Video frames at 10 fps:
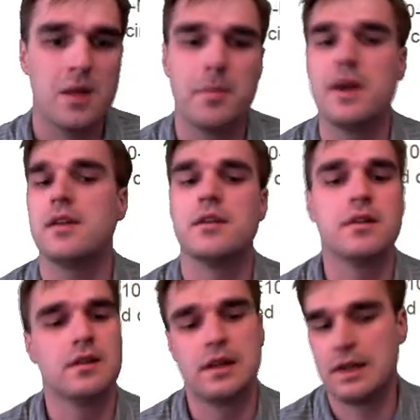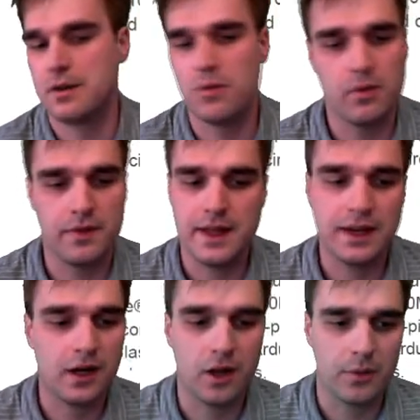but they
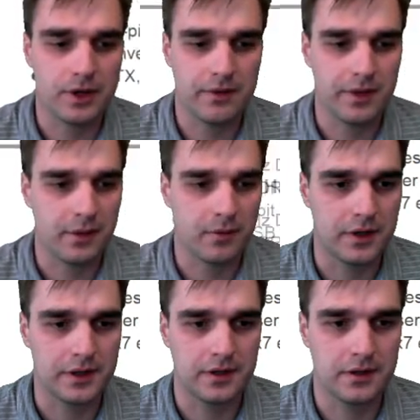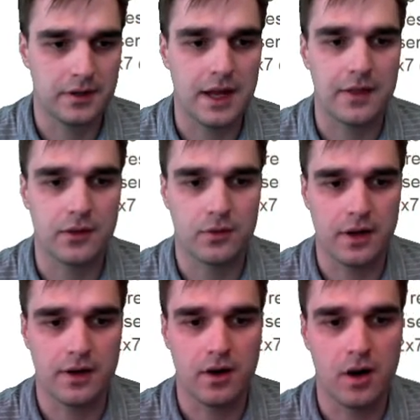can call it whatever they want. Yeah, this
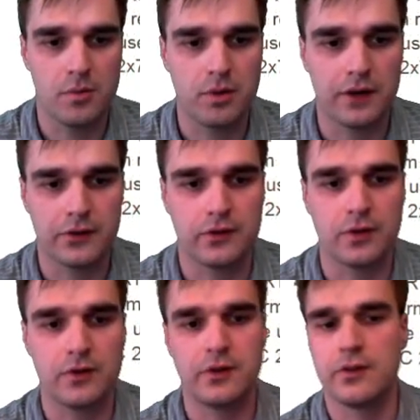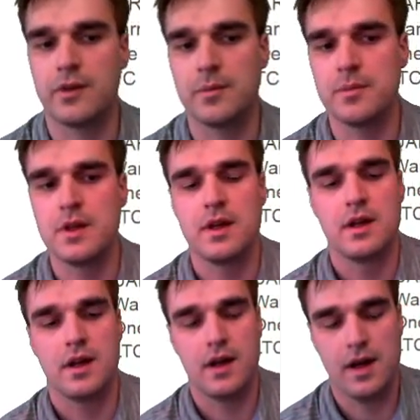right here, hard processor system.
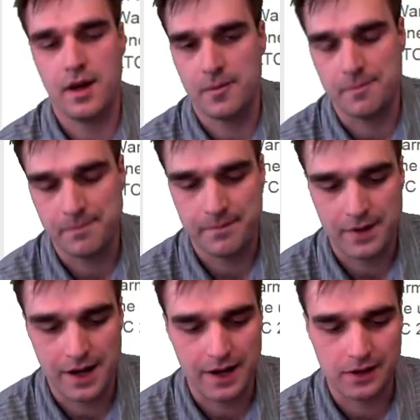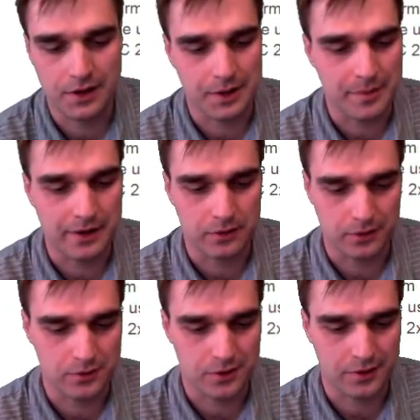I call it a
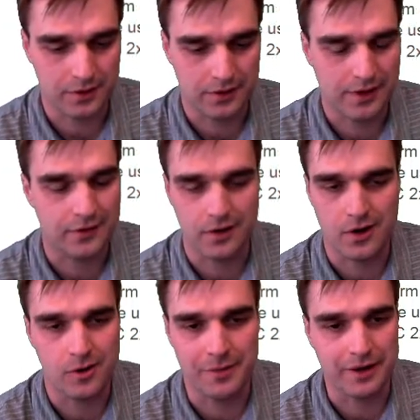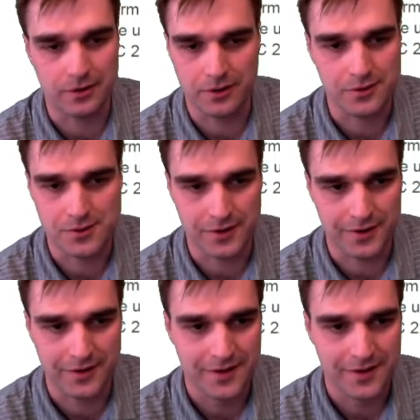microcontroller. It's an ARM microcontroller.